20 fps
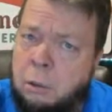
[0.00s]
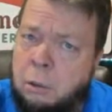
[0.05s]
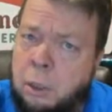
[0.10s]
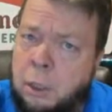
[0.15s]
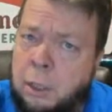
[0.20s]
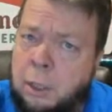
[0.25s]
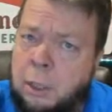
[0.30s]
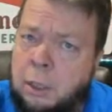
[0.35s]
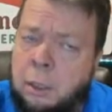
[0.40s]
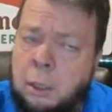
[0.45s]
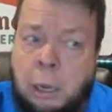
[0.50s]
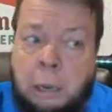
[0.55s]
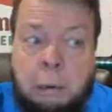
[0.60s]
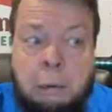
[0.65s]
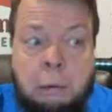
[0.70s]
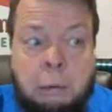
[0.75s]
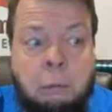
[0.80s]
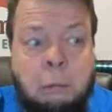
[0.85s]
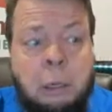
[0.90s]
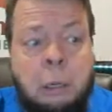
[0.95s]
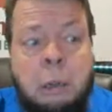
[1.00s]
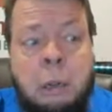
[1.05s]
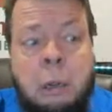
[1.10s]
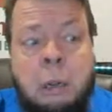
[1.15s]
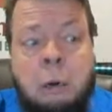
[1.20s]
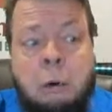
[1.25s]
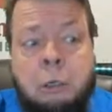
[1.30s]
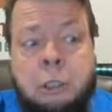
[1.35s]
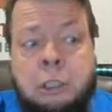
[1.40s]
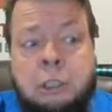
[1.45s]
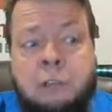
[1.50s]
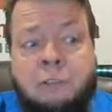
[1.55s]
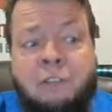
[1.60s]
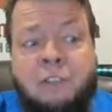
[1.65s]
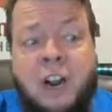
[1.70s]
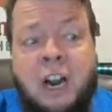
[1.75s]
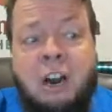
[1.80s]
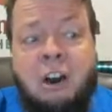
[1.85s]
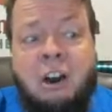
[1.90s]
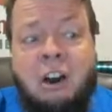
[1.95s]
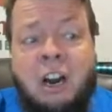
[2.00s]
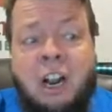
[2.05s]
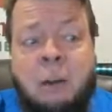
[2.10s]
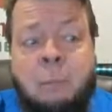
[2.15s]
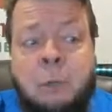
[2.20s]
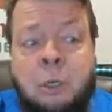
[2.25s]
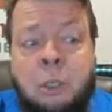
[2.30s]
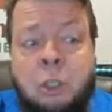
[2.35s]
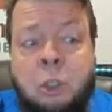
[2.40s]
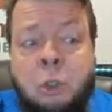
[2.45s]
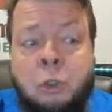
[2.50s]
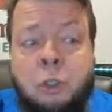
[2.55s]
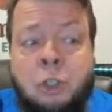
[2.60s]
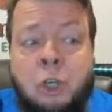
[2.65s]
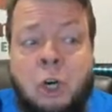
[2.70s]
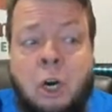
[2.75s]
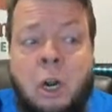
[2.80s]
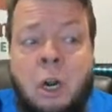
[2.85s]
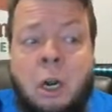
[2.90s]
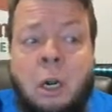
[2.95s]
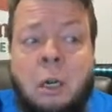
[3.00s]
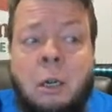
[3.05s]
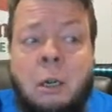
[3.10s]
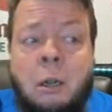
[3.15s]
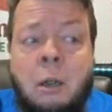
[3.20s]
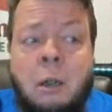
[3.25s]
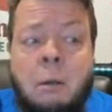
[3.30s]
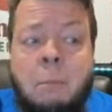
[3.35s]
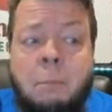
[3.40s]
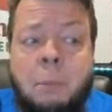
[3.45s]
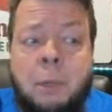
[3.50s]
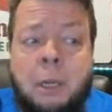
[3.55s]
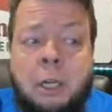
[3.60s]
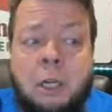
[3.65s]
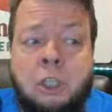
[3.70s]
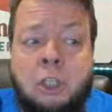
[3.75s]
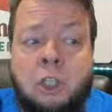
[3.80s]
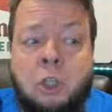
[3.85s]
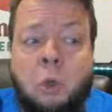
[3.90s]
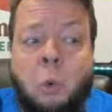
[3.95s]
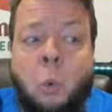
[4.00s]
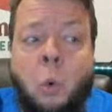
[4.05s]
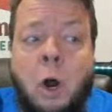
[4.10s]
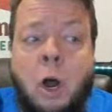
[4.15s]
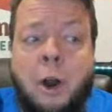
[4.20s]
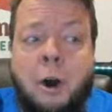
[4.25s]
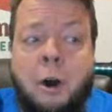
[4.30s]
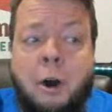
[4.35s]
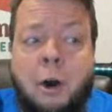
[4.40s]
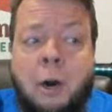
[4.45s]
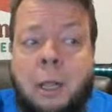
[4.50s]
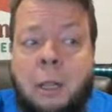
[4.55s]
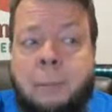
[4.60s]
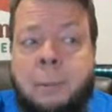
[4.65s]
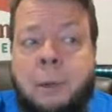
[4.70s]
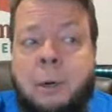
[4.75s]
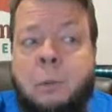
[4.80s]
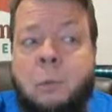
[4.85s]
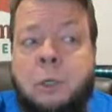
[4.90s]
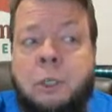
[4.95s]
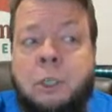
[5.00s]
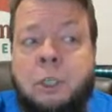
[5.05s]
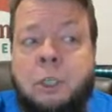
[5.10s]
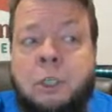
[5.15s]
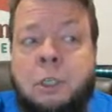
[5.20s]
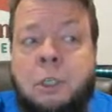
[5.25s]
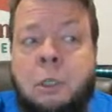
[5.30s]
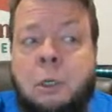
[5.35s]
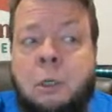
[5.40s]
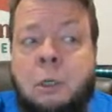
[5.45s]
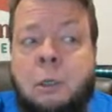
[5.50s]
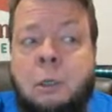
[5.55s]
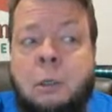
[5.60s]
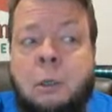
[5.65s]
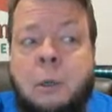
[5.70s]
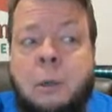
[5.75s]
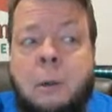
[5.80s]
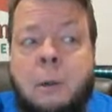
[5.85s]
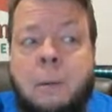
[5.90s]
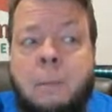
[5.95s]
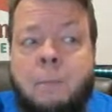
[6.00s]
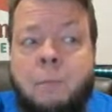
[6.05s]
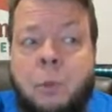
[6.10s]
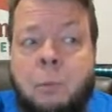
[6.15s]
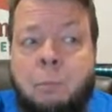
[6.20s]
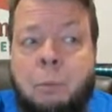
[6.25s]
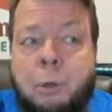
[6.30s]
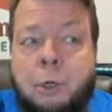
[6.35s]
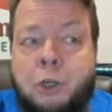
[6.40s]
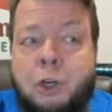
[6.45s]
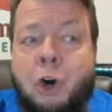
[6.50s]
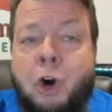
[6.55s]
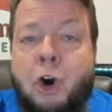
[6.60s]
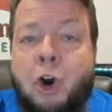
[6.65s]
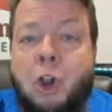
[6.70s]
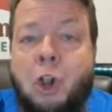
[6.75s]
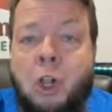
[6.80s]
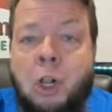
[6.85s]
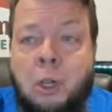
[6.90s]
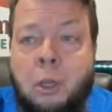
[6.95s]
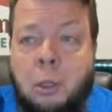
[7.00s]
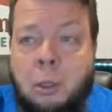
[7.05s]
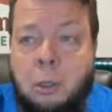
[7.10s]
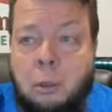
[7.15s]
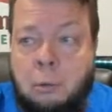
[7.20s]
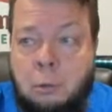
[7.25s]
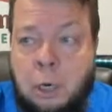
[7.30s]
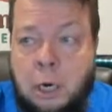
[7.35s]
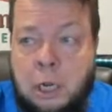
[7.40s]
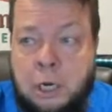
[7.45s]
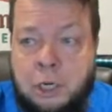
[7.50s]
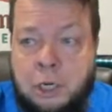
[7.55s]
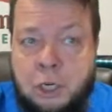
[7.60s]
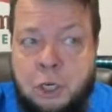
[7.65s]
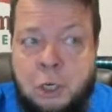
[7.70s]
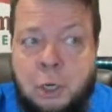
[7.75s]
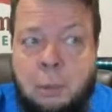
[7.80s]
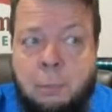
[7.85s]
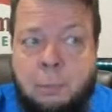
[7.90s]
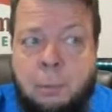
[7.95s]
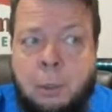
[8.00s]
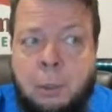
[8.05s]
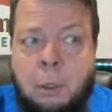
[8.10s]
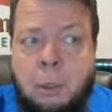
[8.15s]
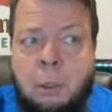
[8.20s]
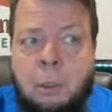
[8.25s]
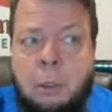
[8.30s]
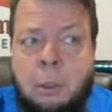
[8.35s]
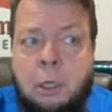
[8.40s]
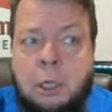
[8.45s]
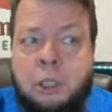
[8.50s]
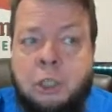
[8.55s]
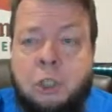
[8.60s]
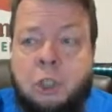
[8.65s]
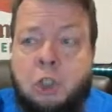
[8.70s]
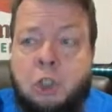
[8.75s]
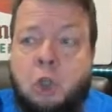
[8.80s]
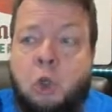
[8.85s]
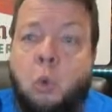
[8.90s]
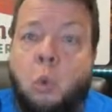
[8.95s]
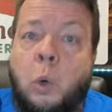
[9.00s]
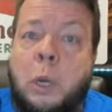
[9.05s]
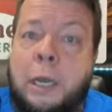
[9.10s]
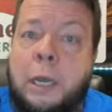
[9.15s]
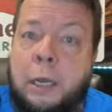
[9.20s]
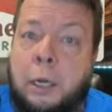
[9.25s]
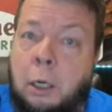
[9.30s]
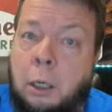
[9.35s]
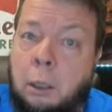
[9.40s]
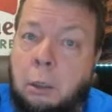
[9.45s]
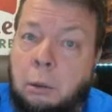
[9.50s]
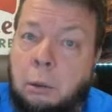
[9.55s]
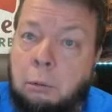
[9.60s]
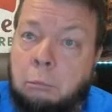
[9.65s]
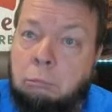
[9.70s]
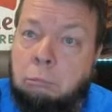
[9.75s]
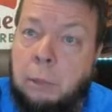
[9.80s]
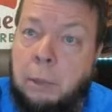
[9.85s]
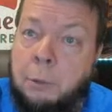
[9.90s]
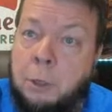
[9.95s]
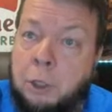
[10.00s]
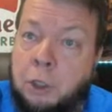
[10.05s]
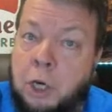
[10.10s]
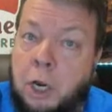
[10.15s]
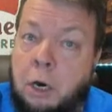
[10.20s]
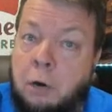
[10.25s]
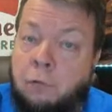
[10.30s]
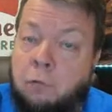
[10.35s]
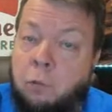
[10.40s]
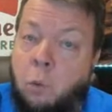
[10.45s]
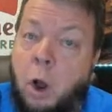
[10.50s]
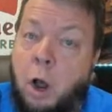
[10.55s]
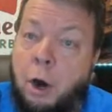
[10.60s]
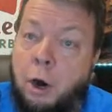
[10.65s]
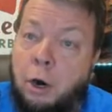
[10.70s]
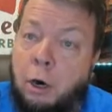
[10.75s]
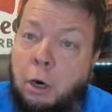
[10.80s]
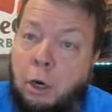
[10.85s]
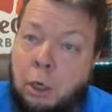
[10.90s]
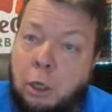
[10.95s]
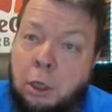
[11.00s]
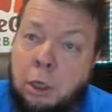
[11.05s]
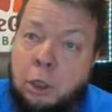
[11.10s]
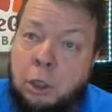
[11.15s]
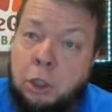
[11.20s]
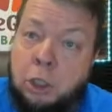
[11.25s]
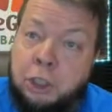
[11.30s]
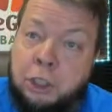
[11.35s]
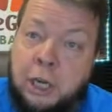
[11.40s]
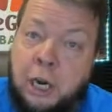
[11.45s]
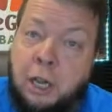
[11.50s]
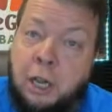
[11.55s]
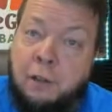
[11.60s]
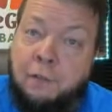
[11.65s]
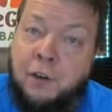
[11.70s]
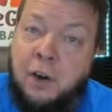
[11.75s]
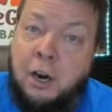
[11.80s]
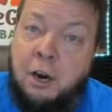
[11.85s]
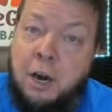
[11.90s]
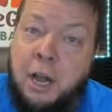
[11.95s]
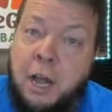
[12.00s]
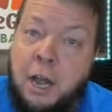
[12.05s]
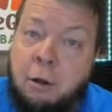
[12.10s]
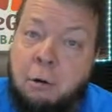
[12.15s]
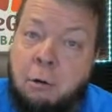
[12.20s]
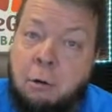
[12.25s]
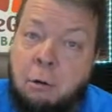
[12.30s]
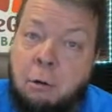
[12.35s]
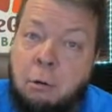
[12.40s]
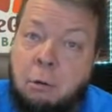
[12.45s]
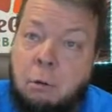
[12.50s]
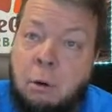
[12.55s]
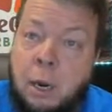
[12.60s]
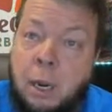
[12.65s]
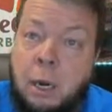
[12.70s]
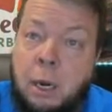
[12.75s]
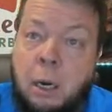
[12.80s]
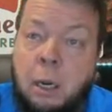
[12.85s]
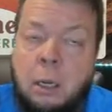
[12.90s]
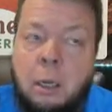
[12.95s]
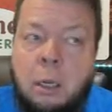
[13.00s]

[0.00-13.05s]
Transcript: Huh? I don't know. Or is the fire element too strong because the water element, which is the paternal relationship, is too weak? Maybe there's not enough water to settle the fire down, right?